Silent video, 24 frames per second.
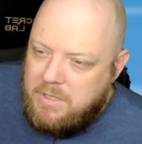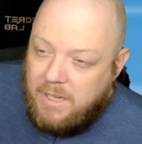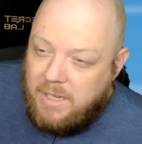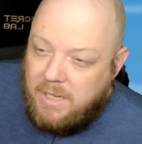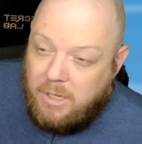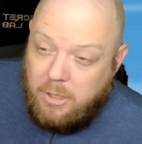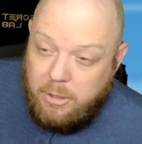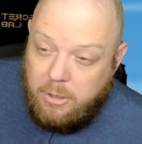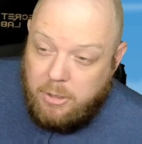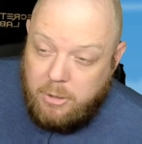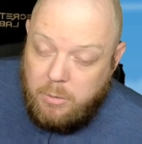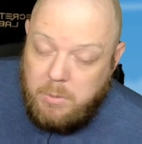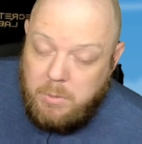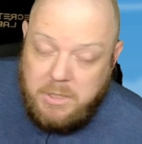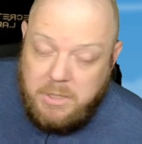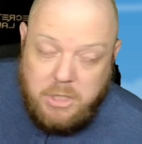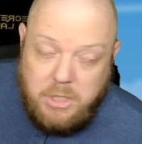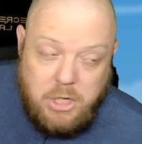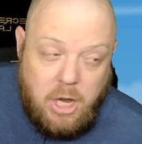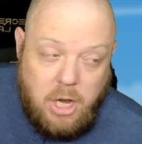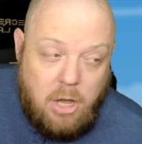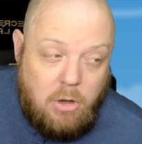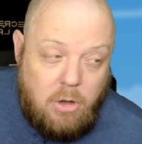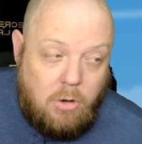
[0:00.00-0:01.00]
could do a
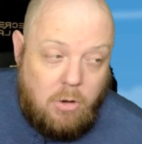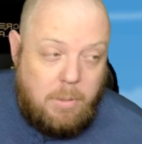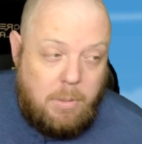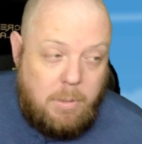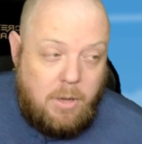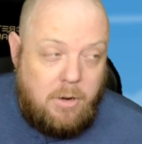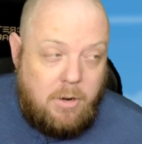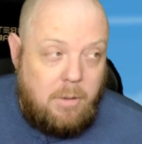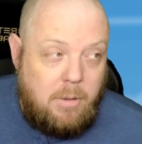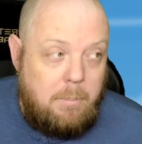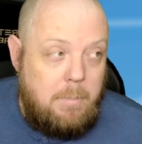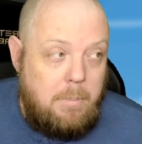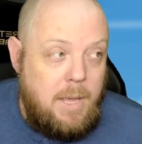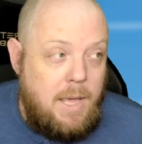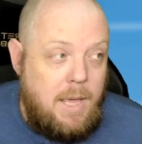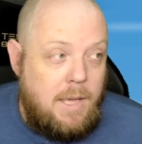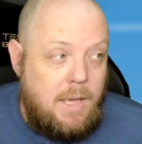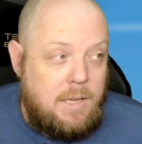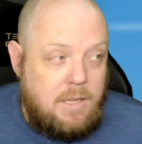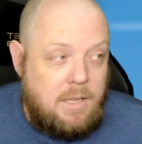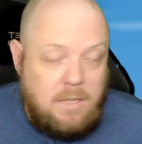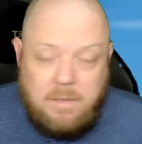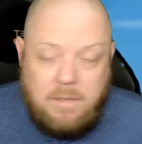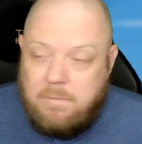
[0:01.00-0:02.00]
job on a mech."